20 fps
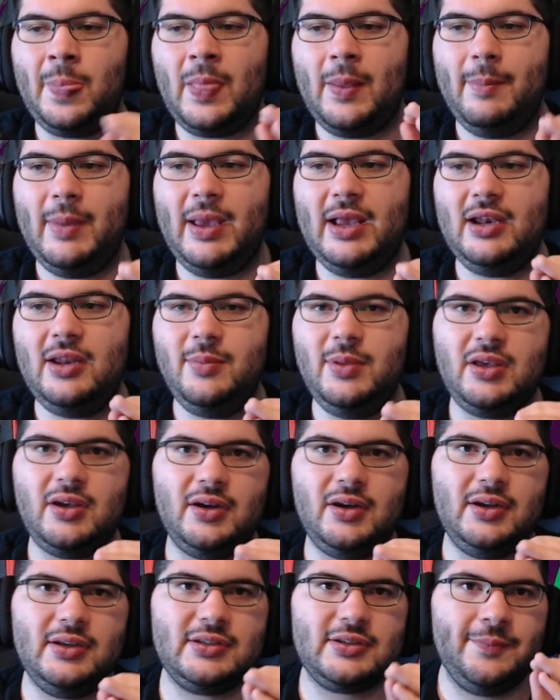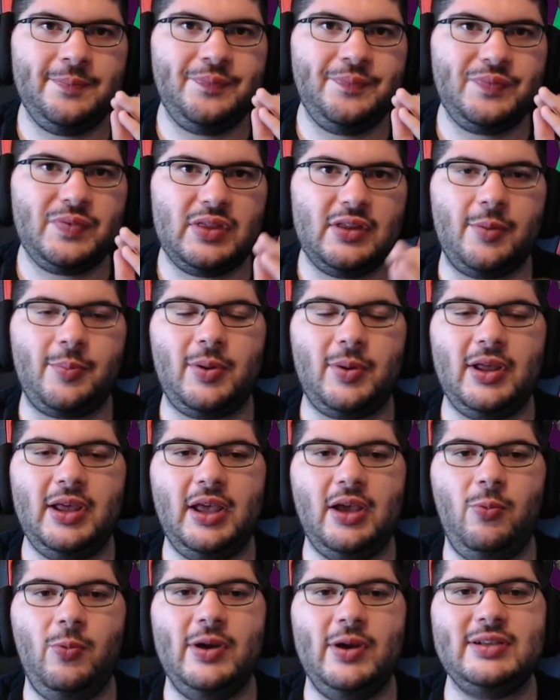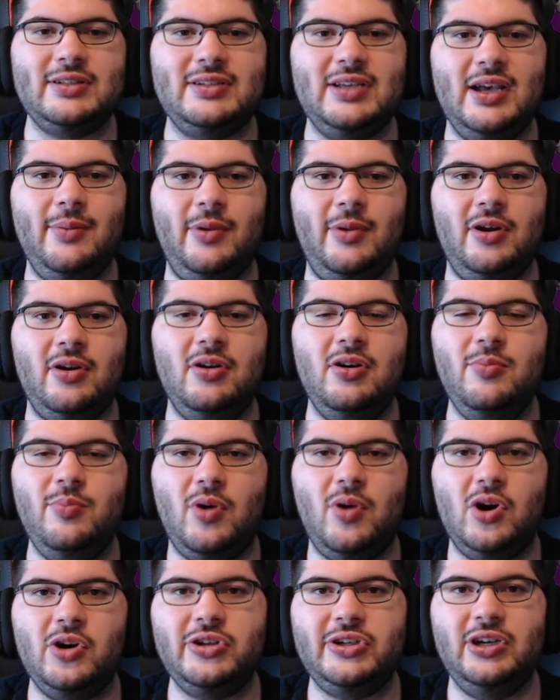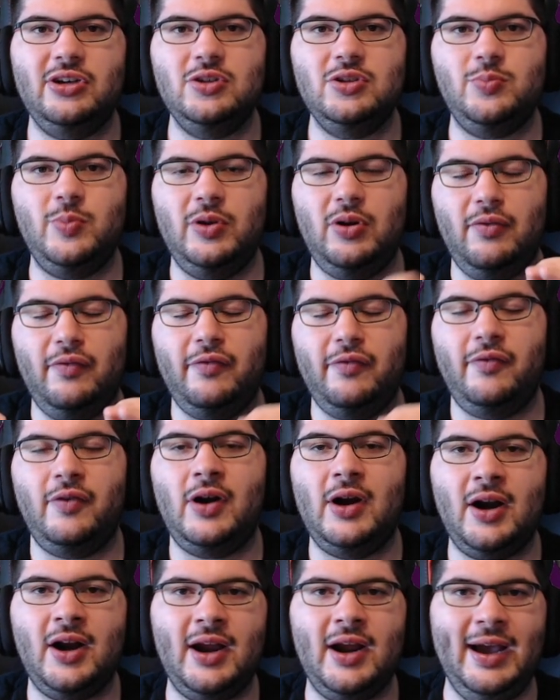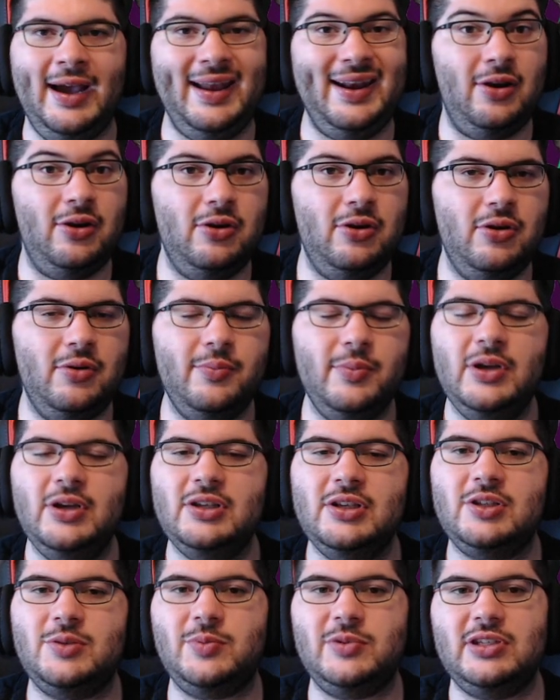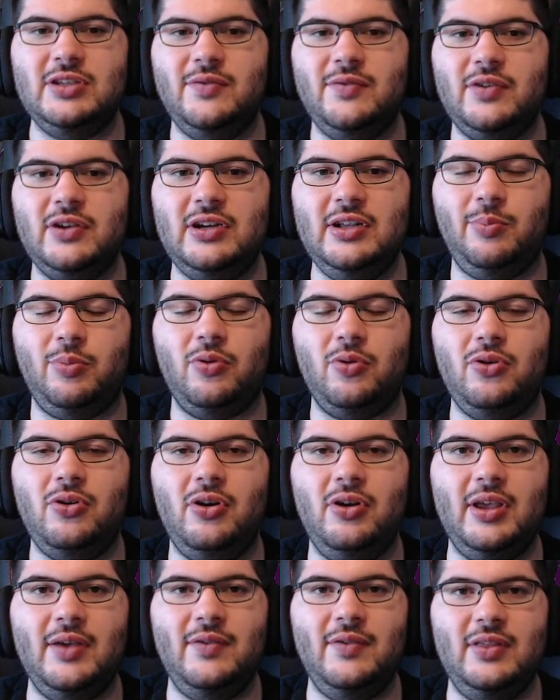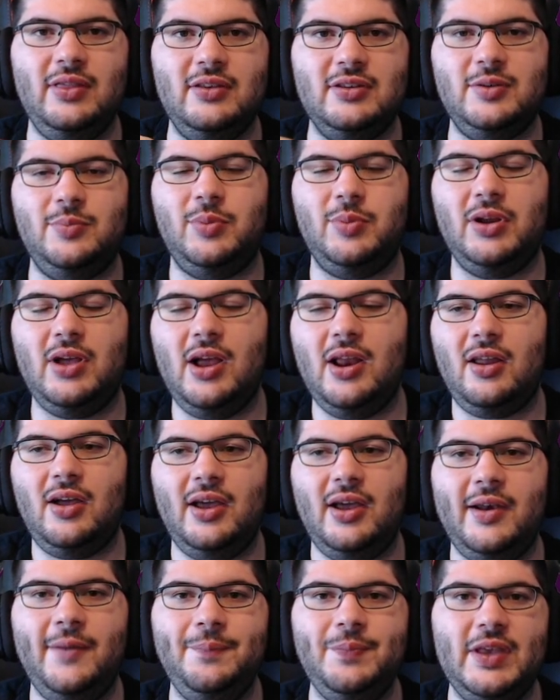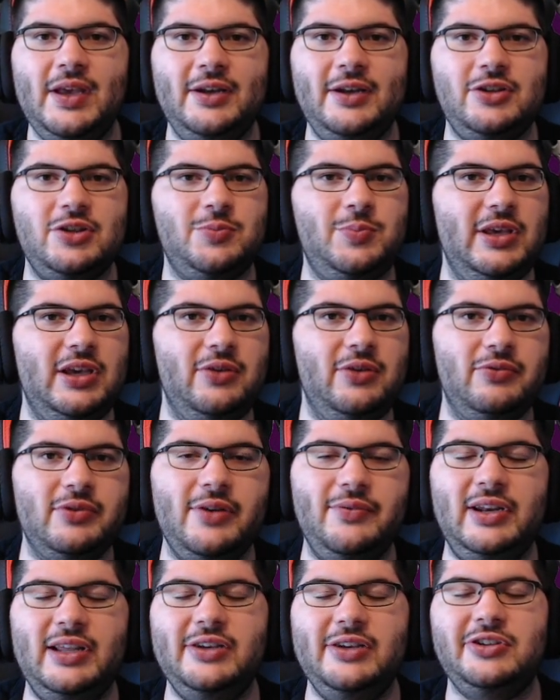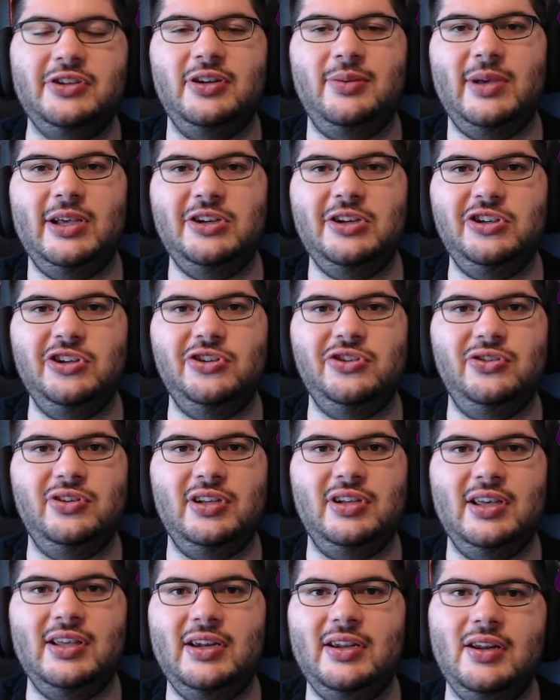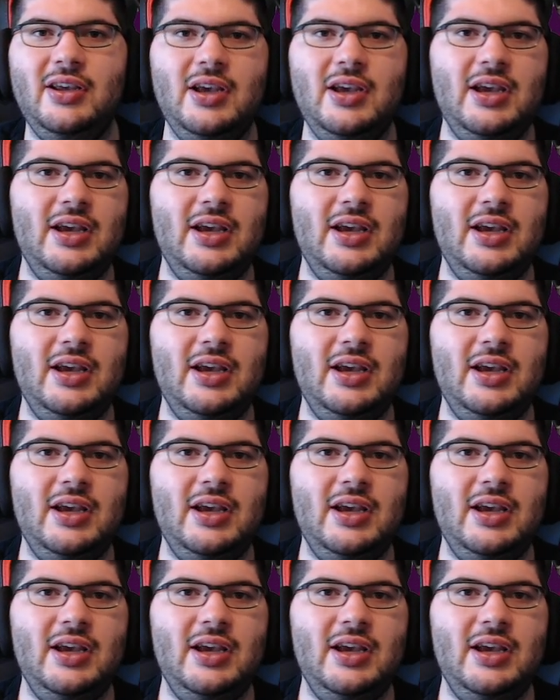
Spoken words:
mainly because they're playing West Ham at home. Martial has been on fire at home, specifically Bruno giving the supply line and just being a revelation at Manchester United.